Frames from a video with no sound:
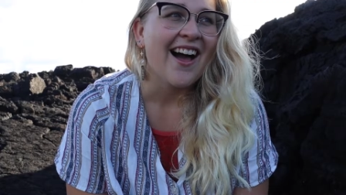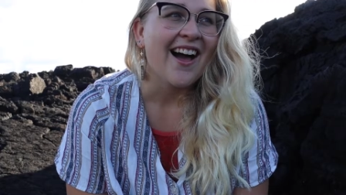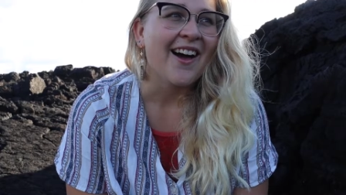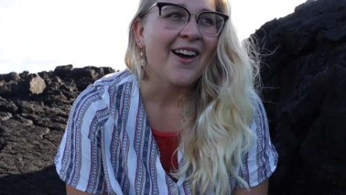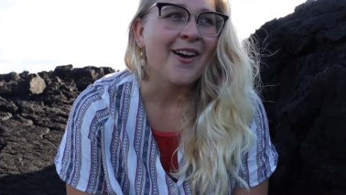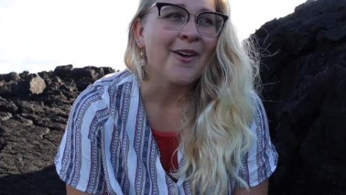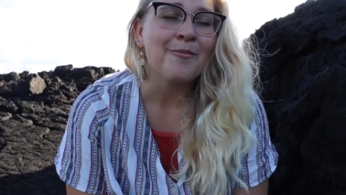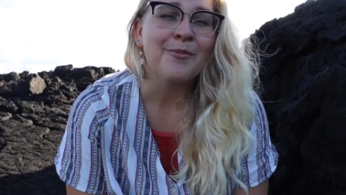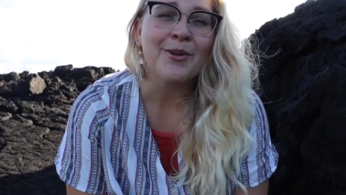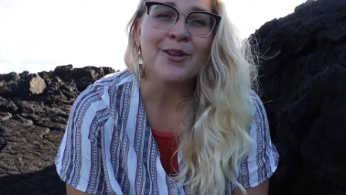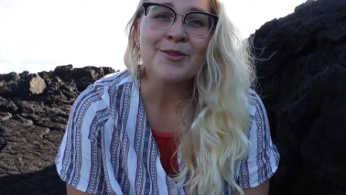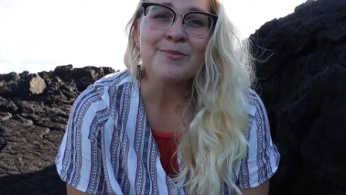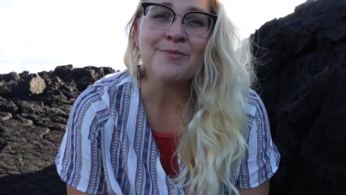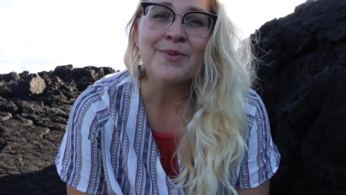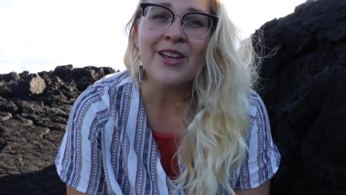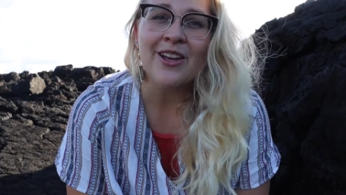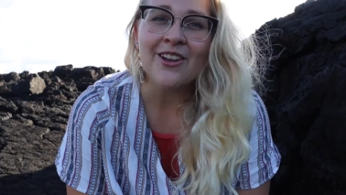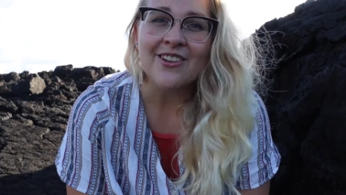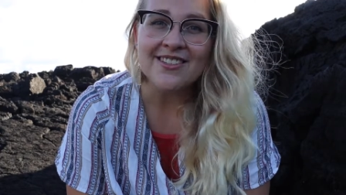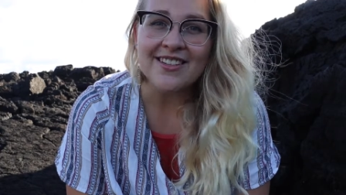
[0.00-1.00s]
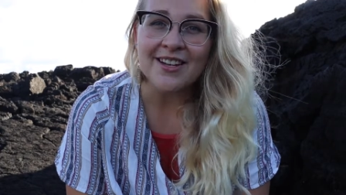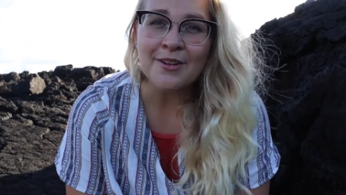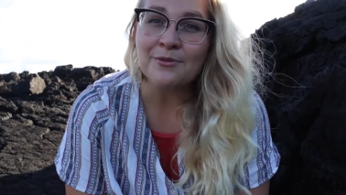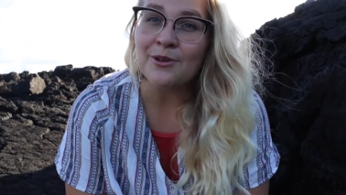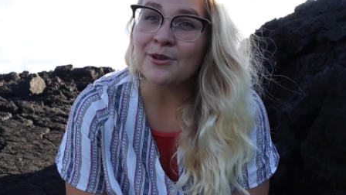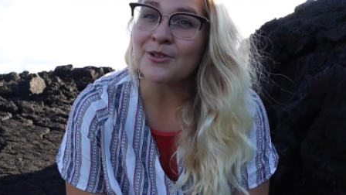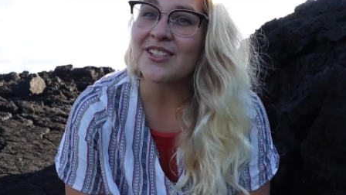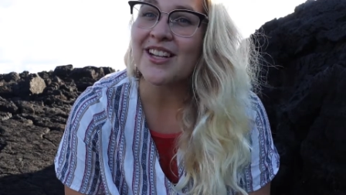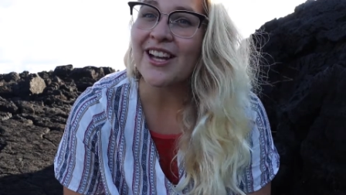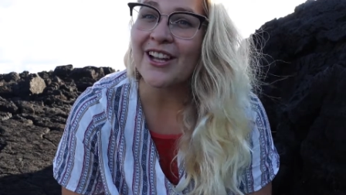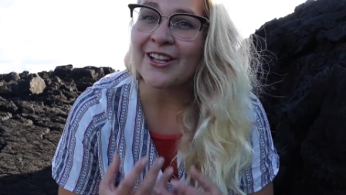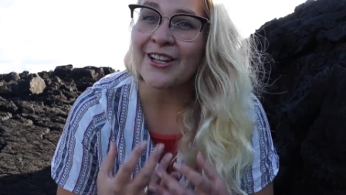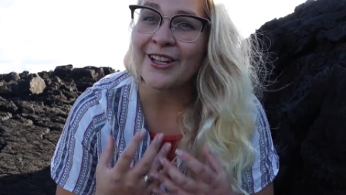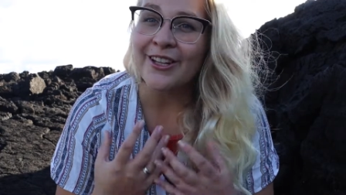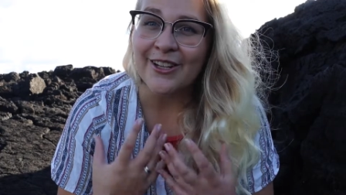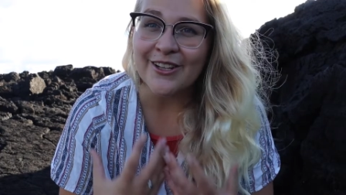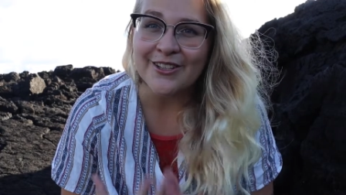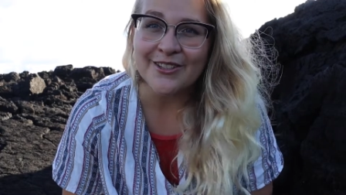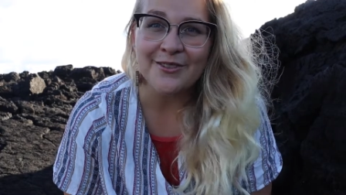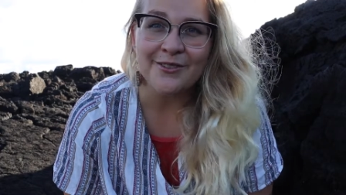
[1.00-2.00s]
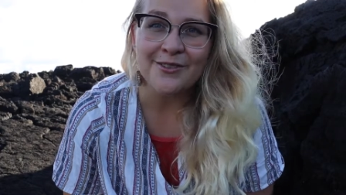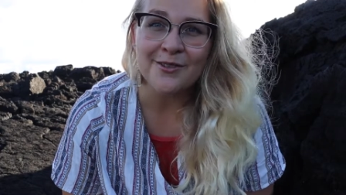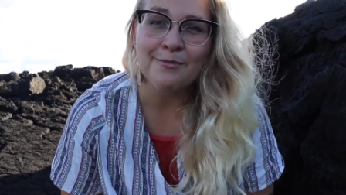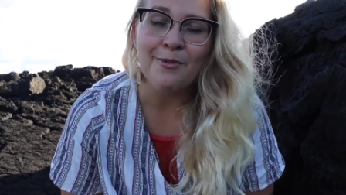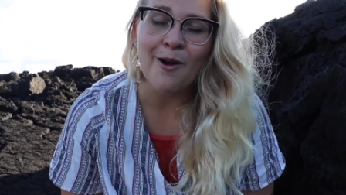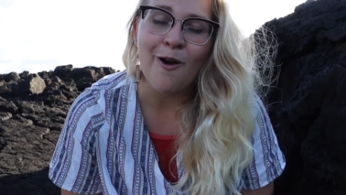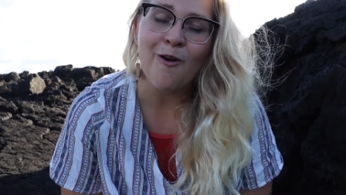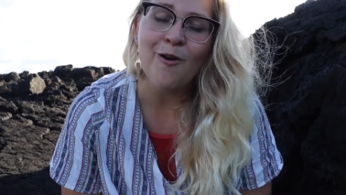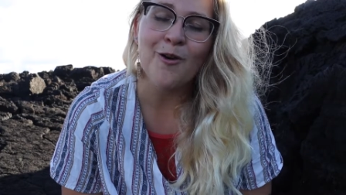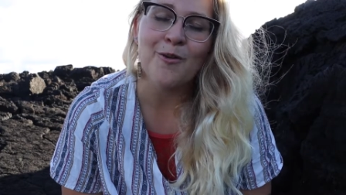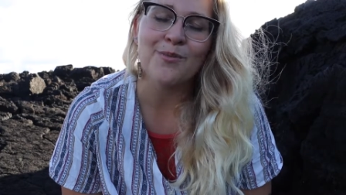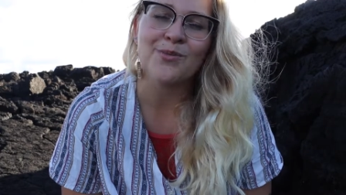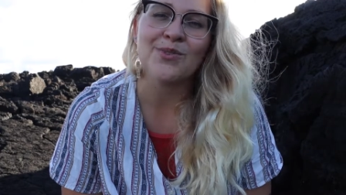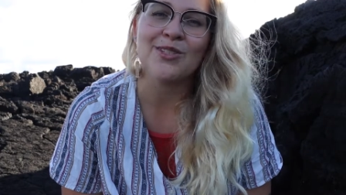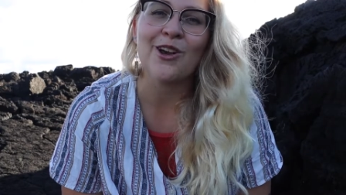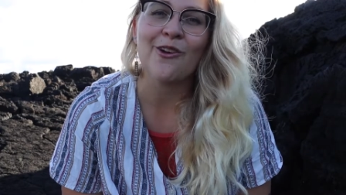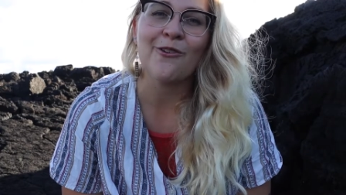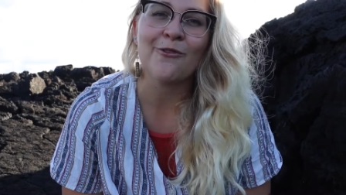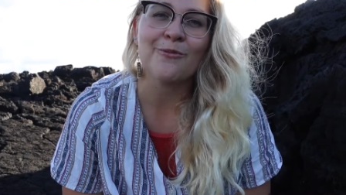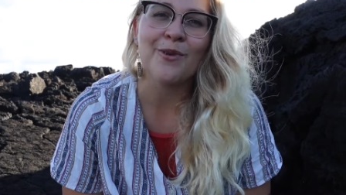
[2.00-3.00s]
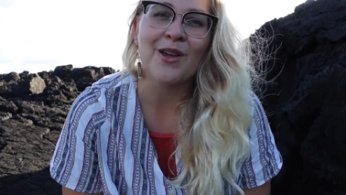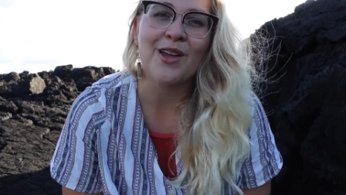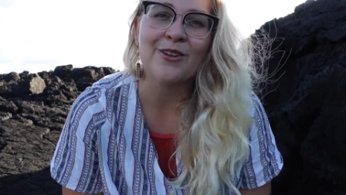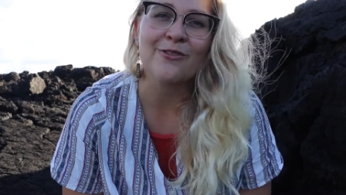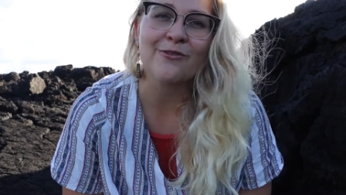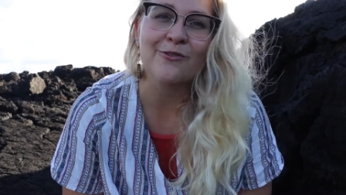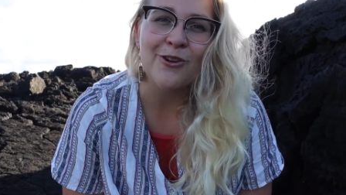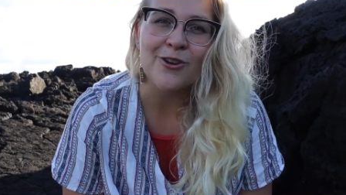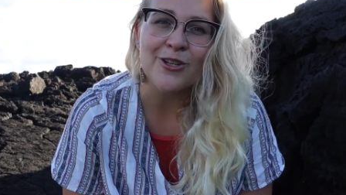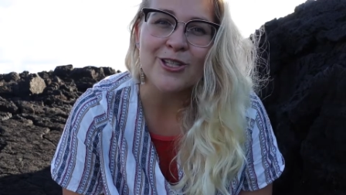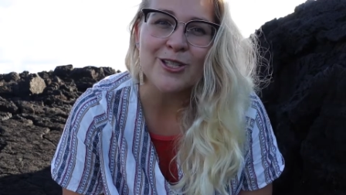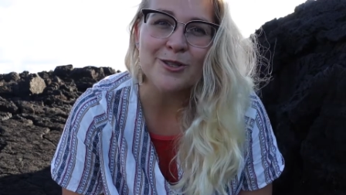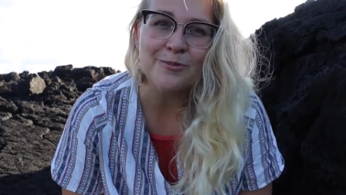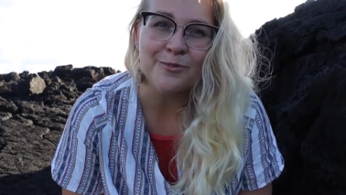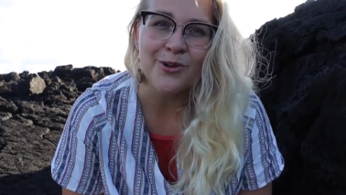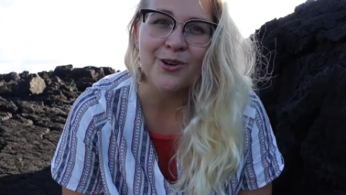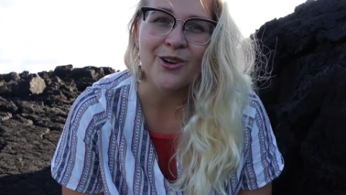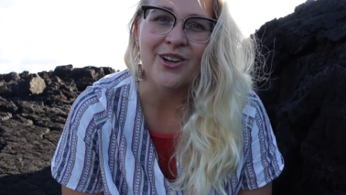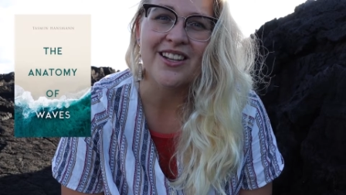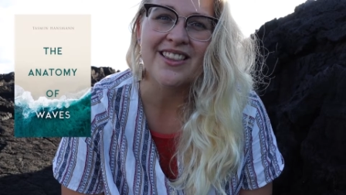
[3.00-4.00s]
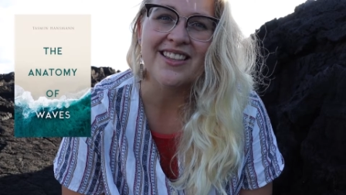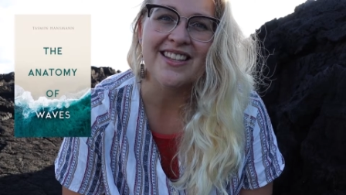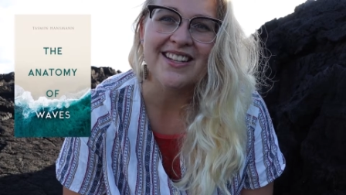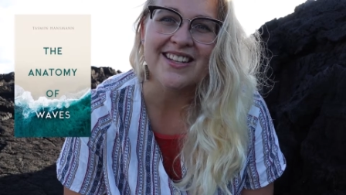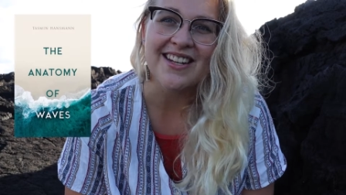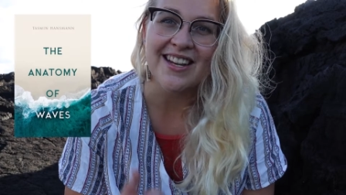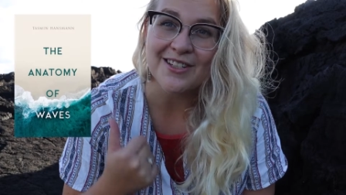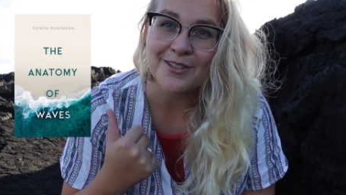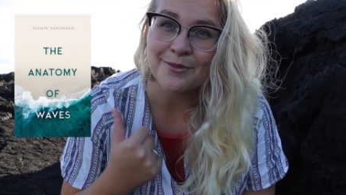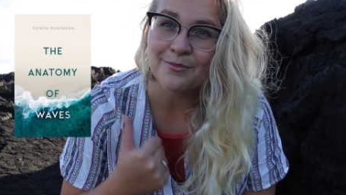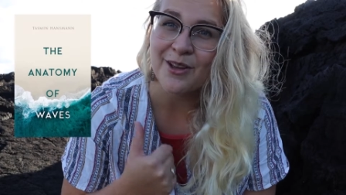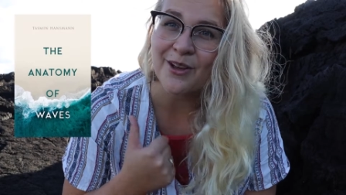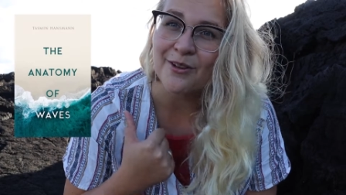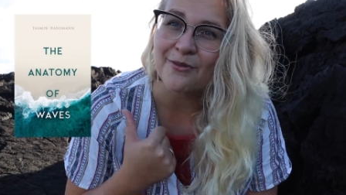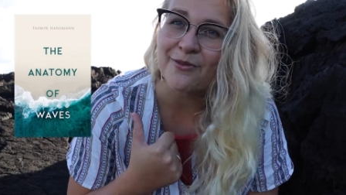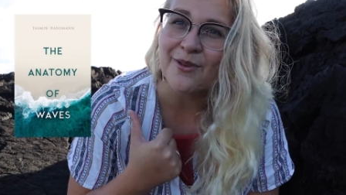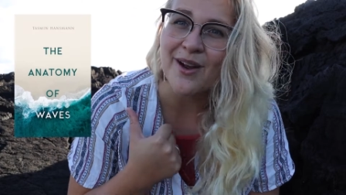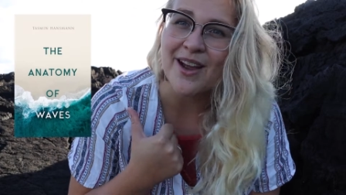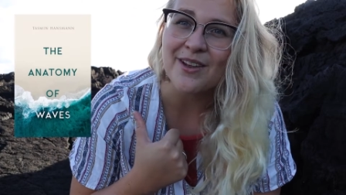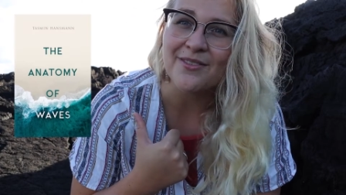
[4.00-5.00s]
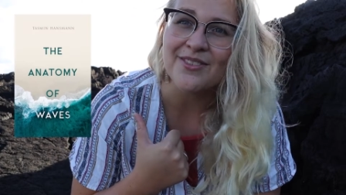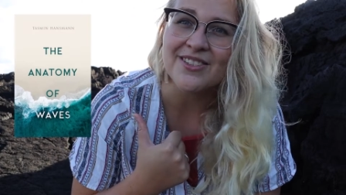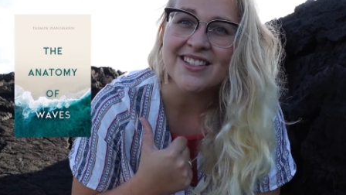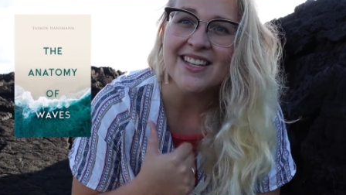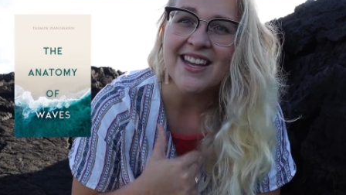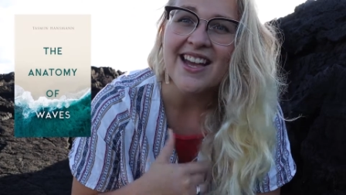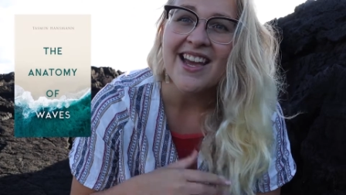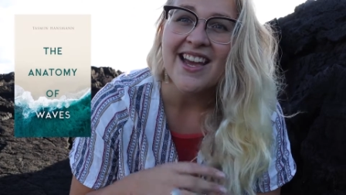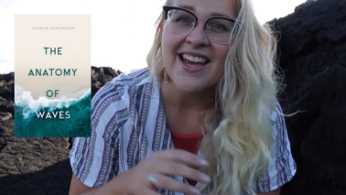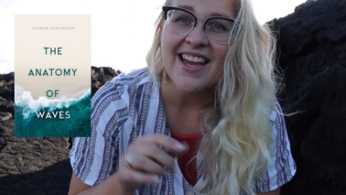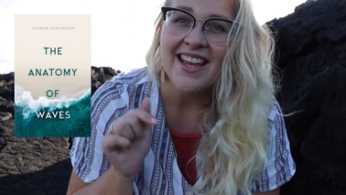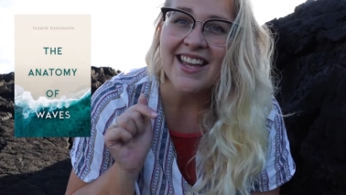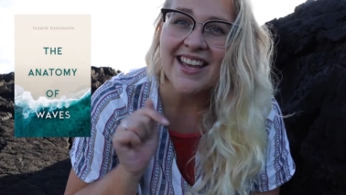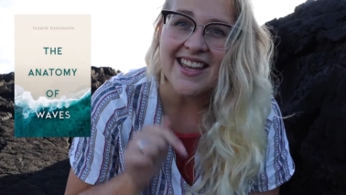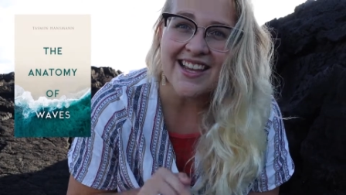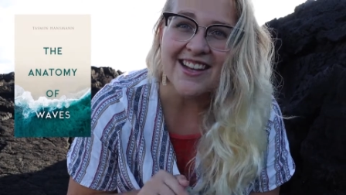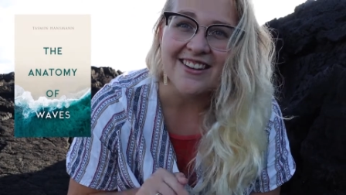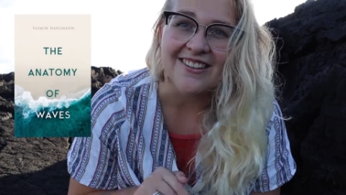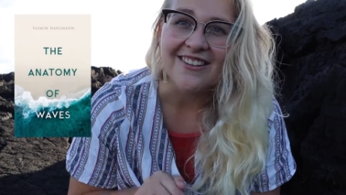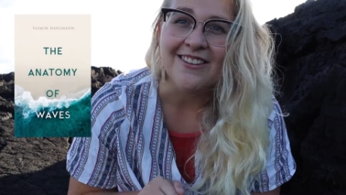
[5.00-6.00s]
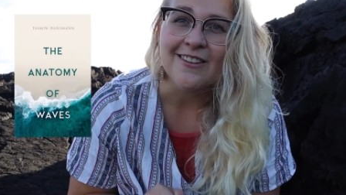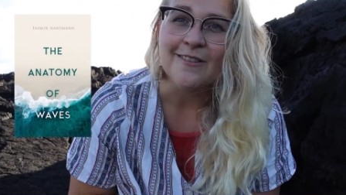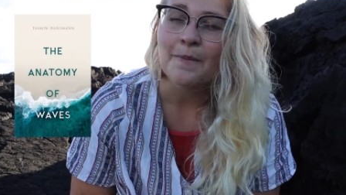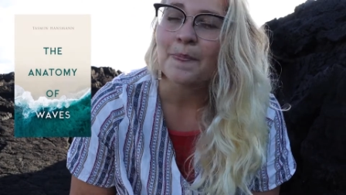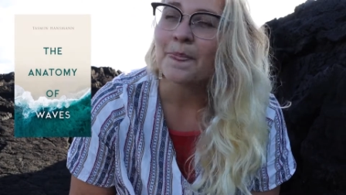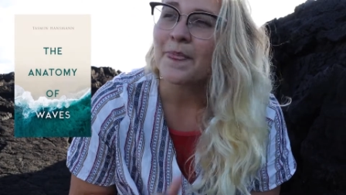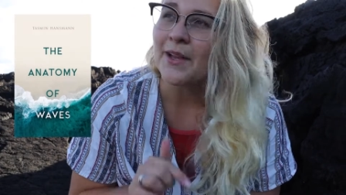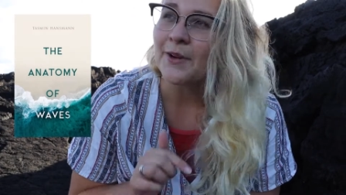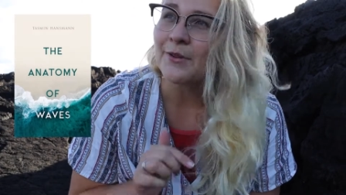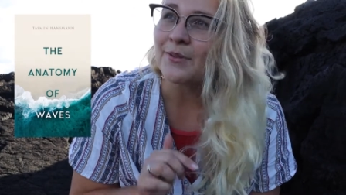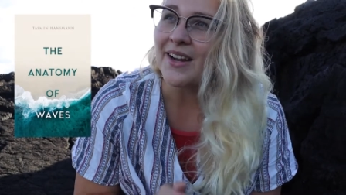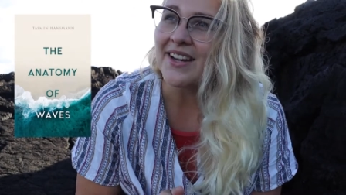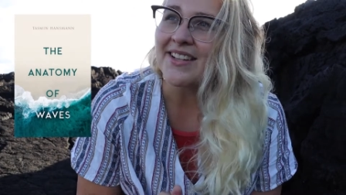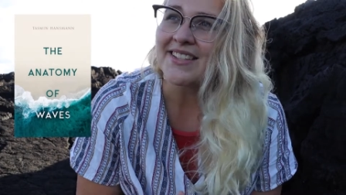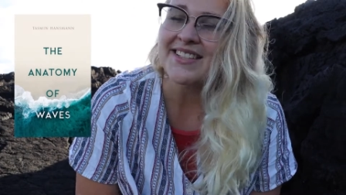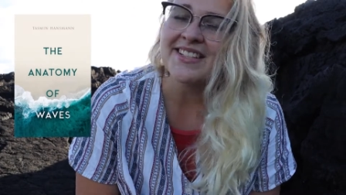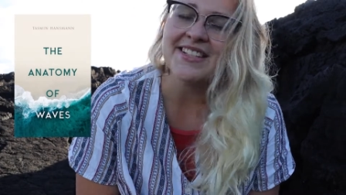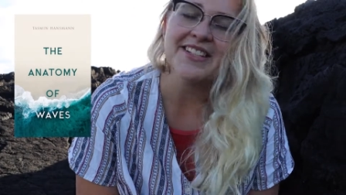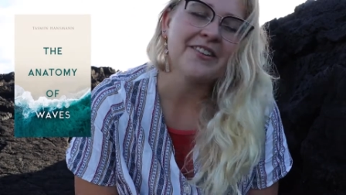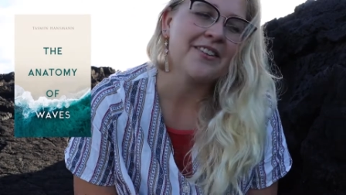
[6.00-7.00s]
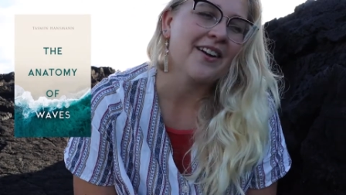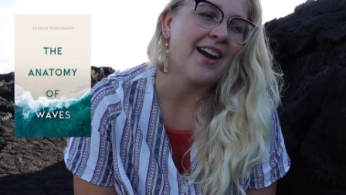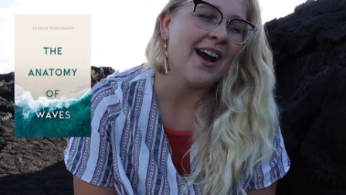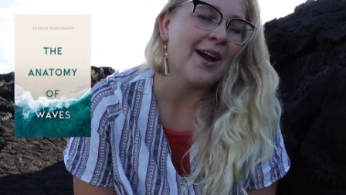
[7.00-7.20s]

uh, but because I wrote a lot of the poems of my first book, The Anatomy of Waves, here, right here.